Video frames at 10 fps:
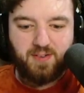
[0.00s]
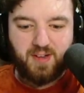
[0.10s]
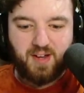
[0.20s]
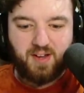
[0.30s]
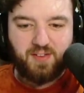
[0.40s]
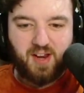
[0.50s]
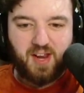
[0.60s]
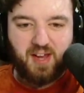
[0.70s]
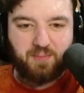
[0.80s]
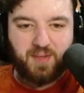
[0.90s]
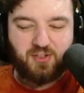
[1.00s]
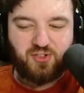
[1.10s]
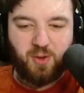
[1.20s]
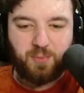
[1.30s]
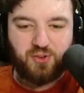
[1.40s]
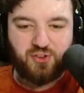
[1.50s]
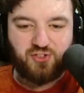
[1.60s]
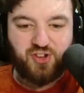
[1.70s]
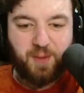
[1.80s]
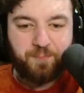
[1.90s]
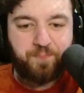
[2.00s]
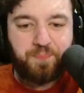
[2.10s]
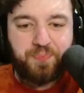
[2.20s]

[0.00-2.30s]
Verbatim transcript: Oh, I'll not let him meet Chopper just yet.